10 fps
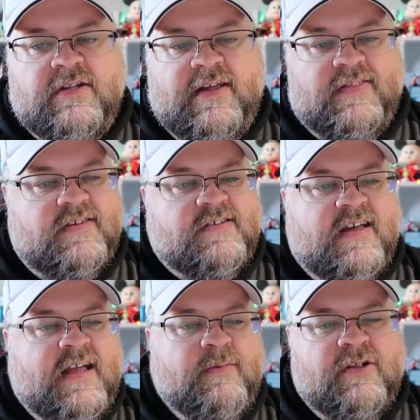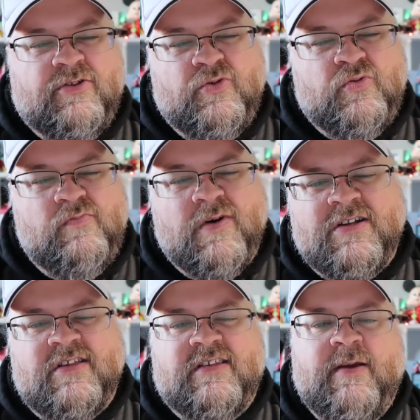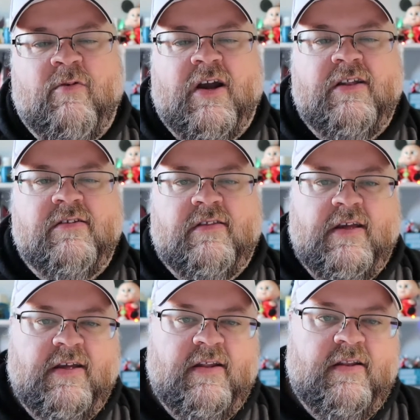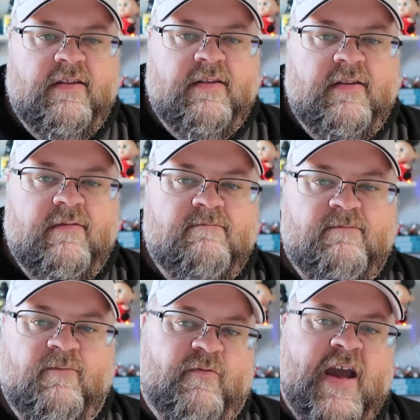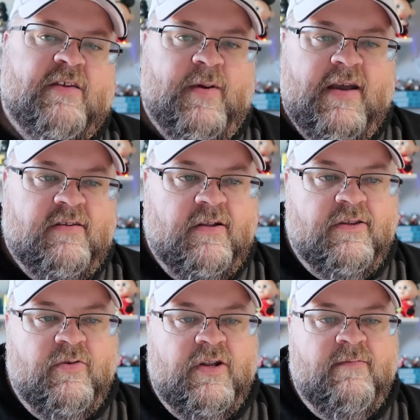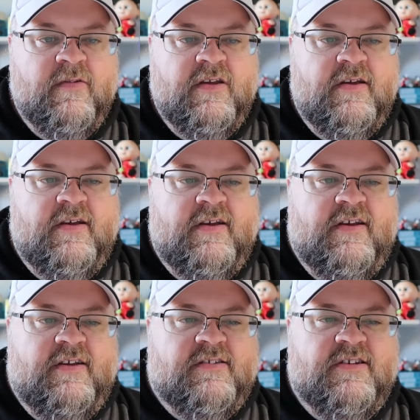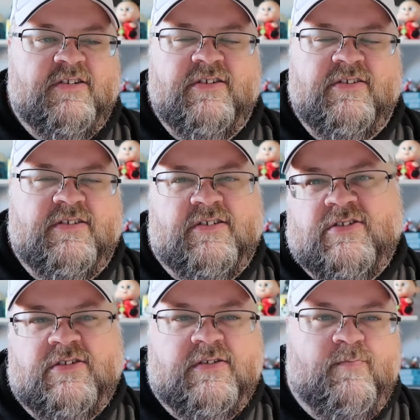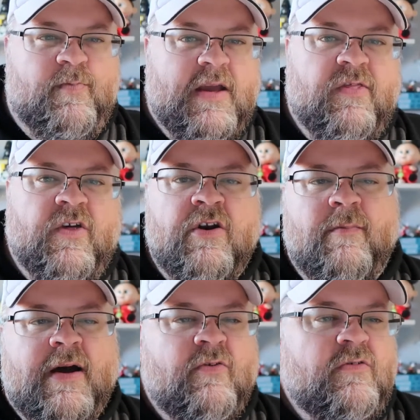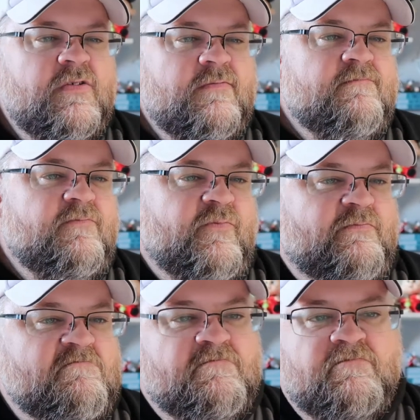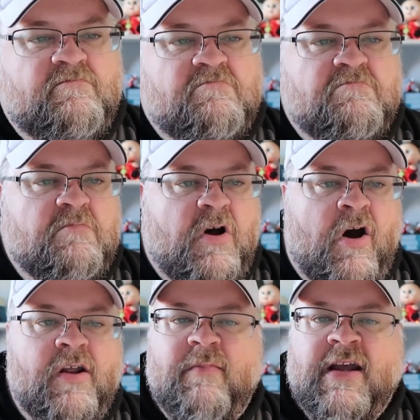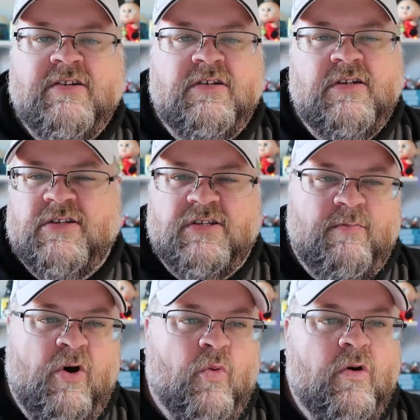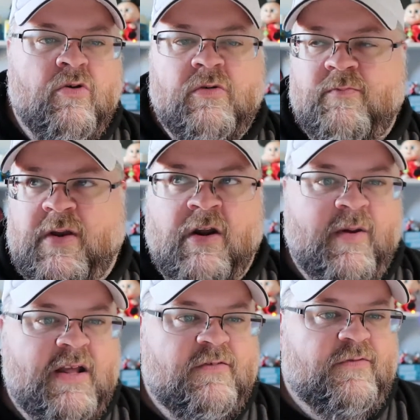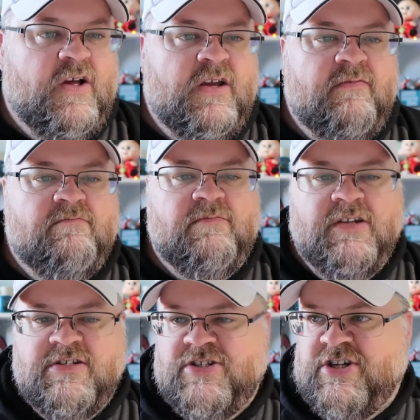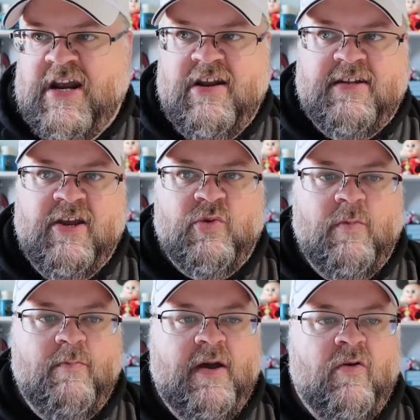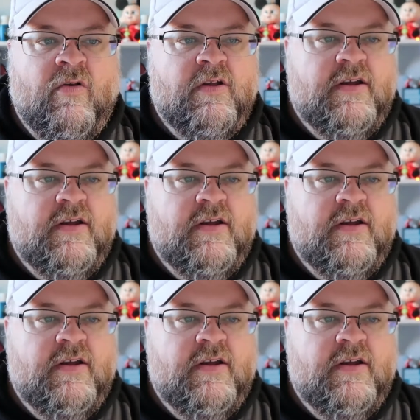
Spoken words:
at this time include much of the same rides that Fast Pass included, such as Big Thunder Mountain, Haunted Mansion, It's a Small World, Peter Pan's Flight, Enchanted Tales with Belle,